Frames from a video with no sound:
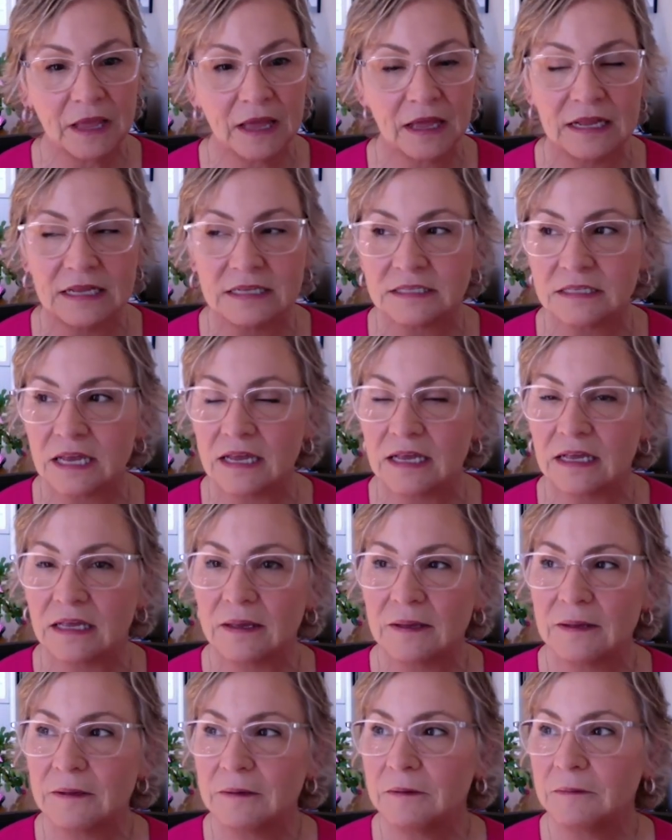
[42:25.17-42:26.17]
And it's
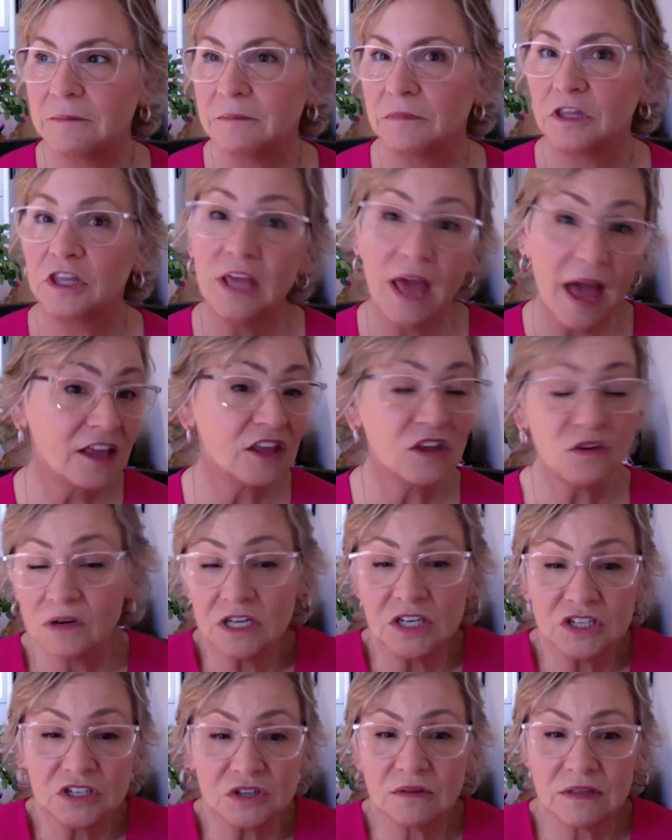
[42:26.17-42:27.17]
like, yeah, you
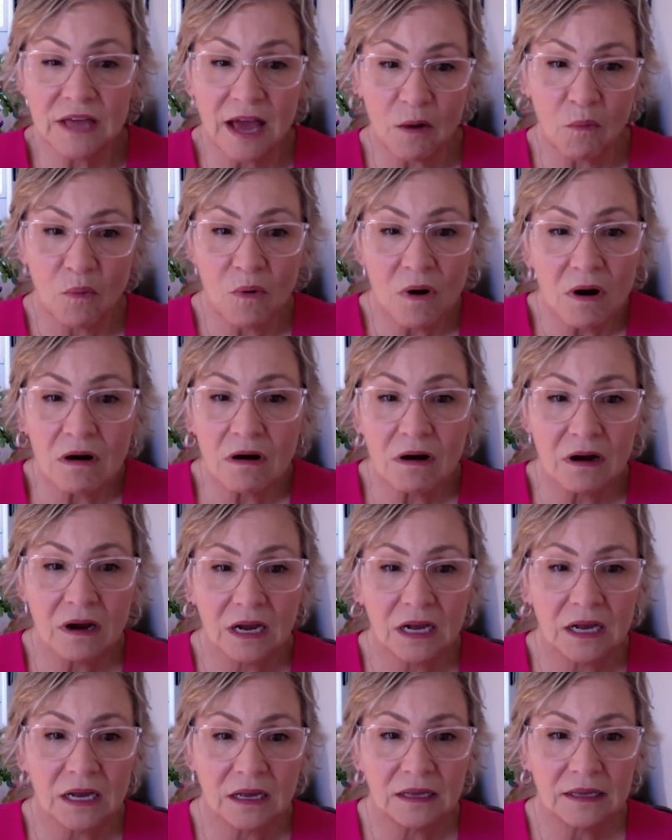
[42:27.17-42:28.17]
can do that
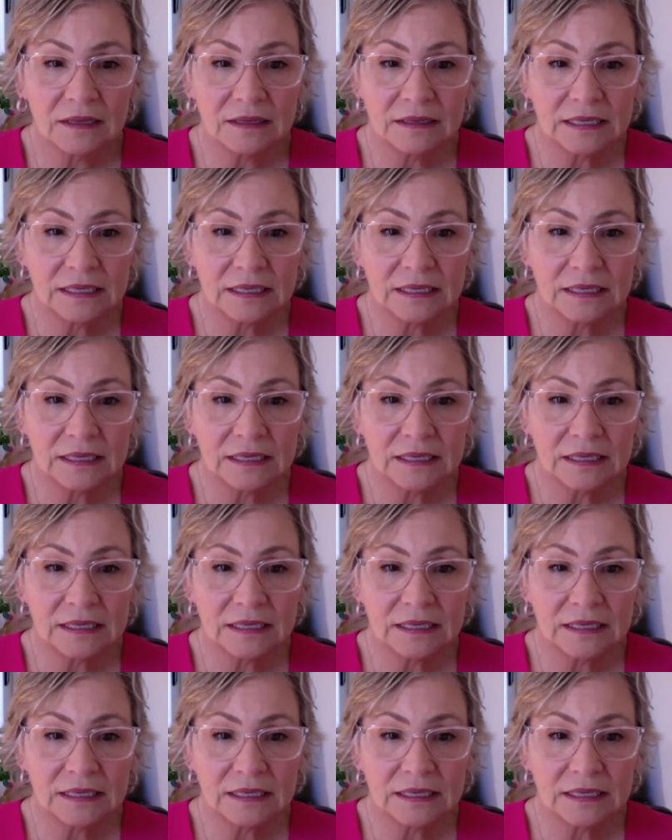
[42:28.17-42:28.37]
work.